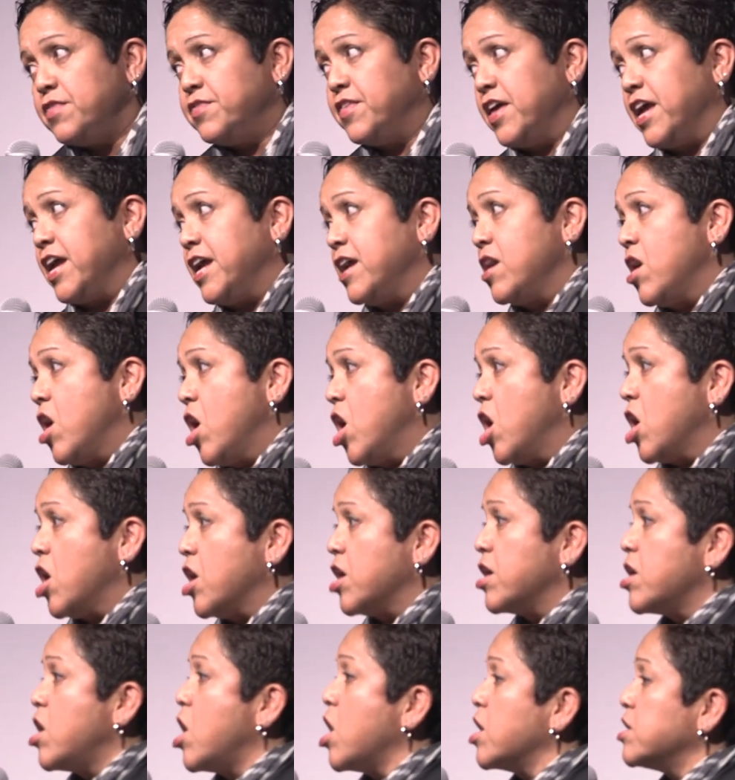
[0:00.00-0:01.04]
They
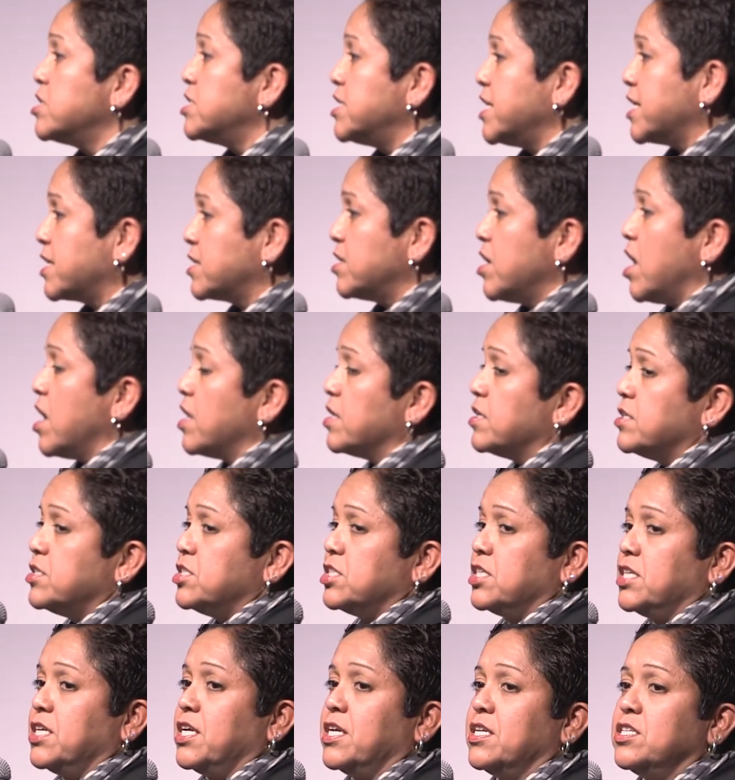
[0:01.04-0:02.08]
are our
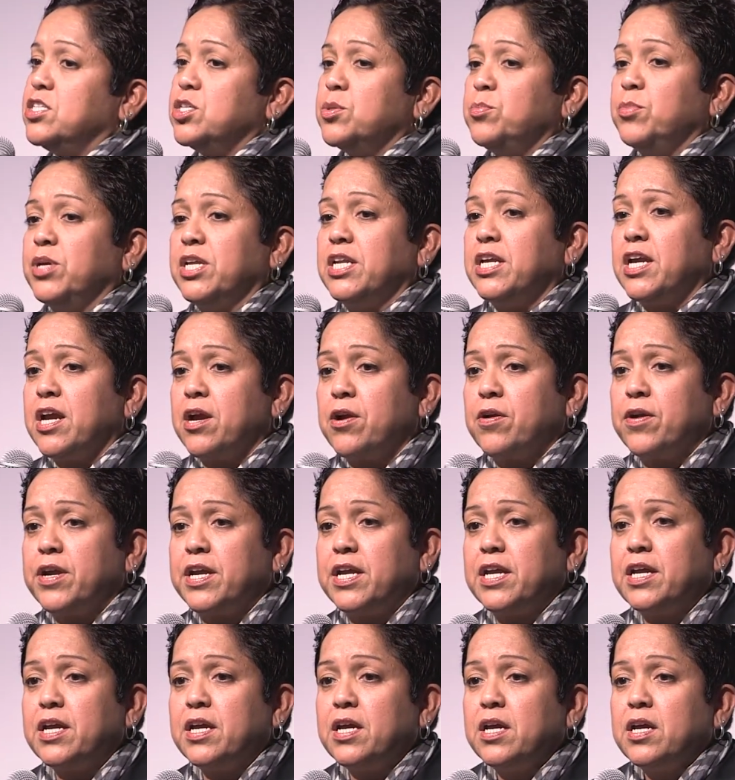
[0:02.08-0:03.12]
technology
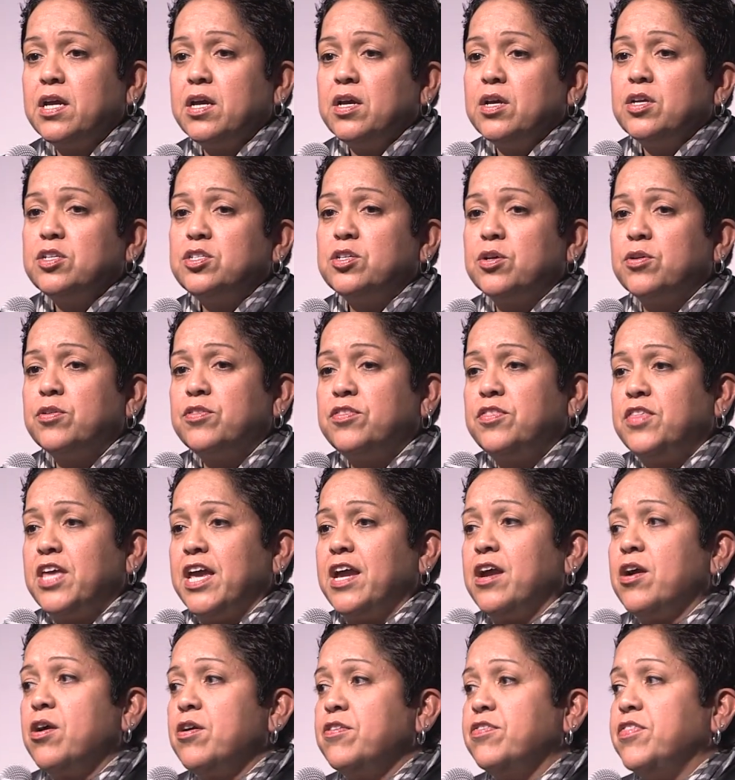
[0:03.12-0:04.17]
intermediary. So
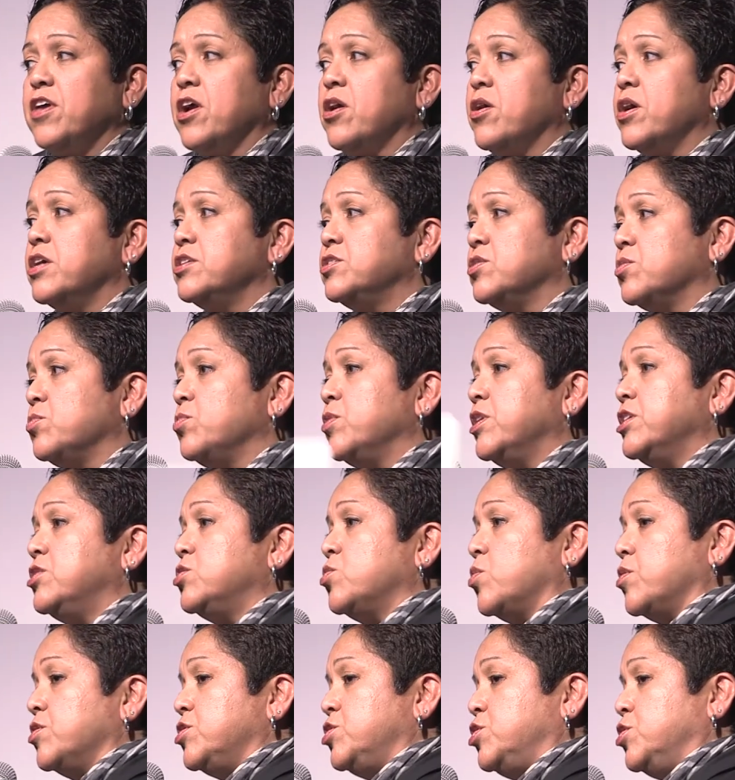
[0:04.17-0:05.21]
they are there as a
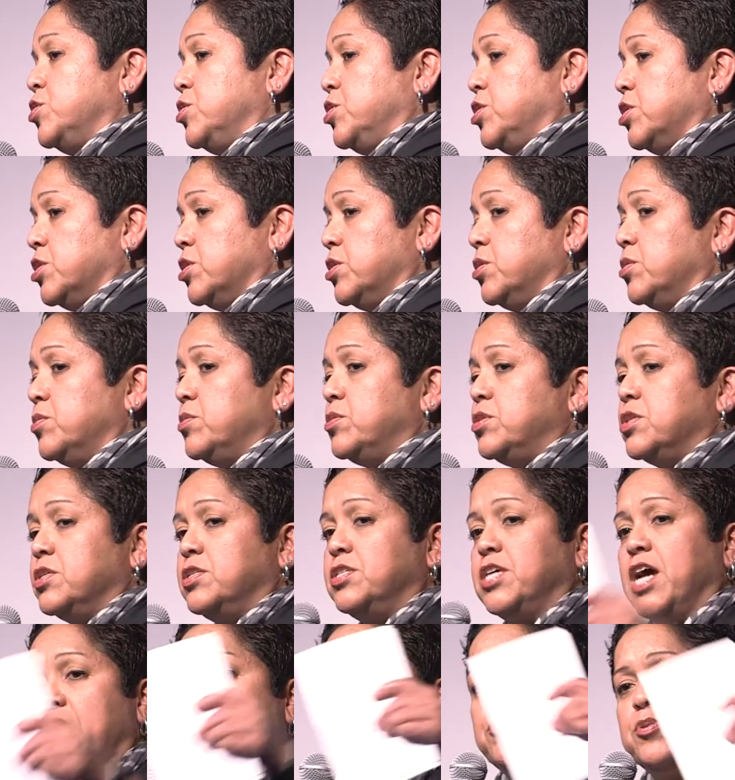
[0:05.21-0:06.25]
resource to you to
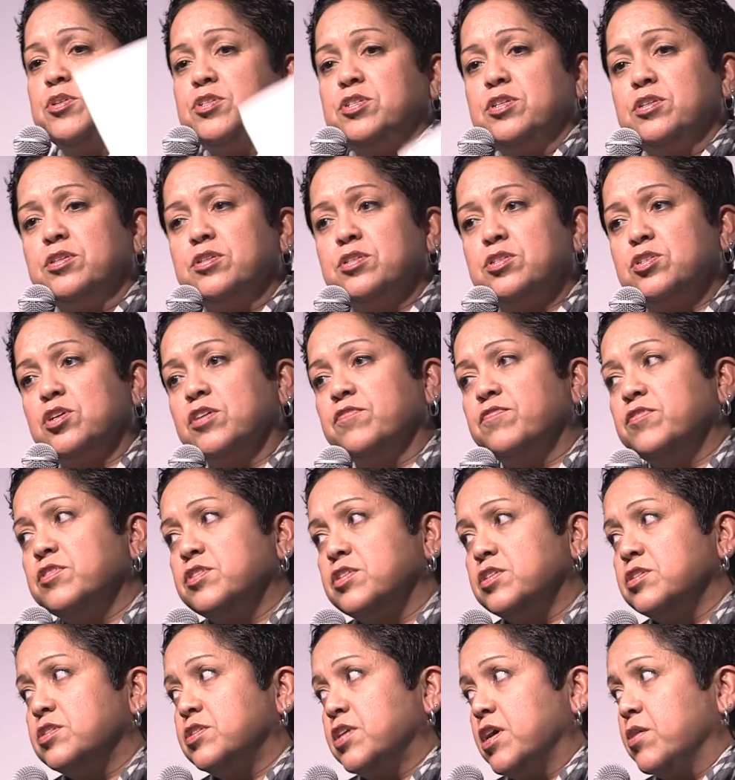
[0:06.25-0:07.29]
tap into the
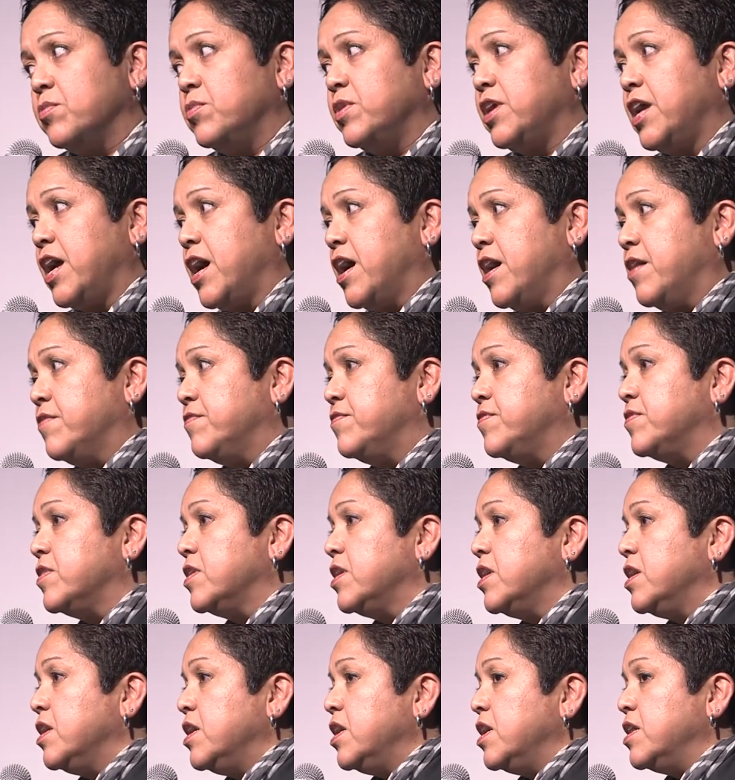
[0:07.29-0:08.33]
services that we have
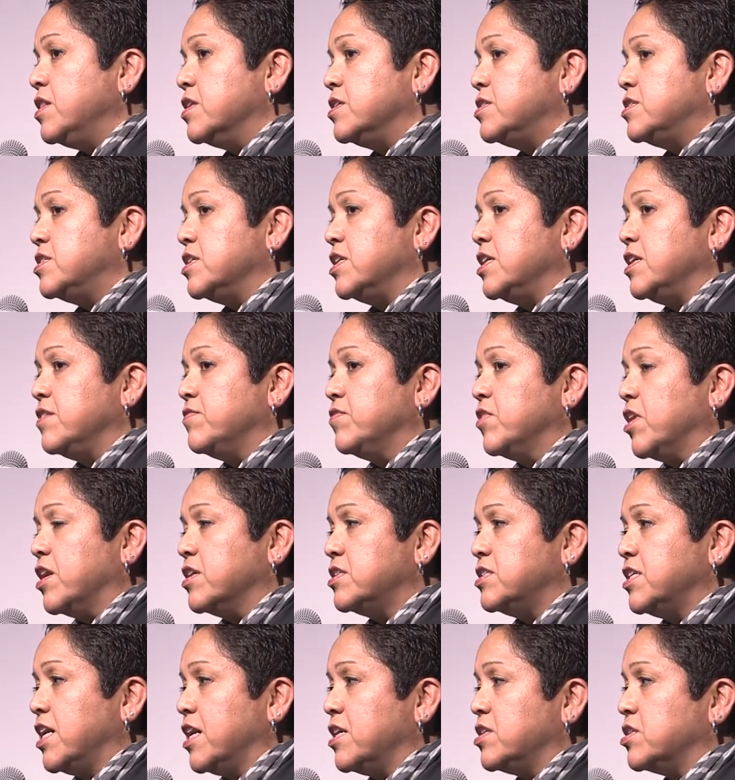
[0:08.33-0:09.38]
in the city of
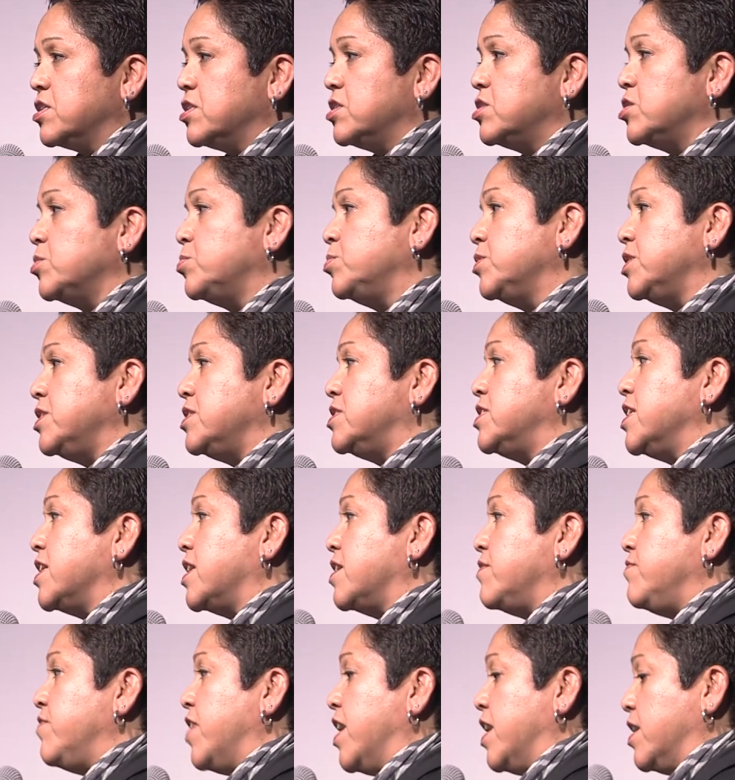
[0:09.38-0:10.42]
Los Angeles. So please
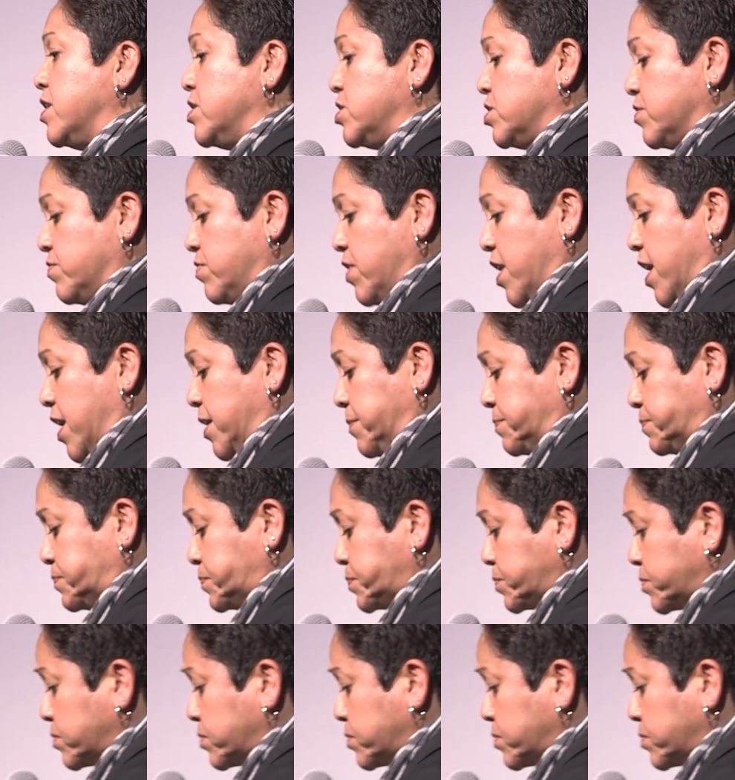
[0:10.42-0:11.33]
take advantage of that.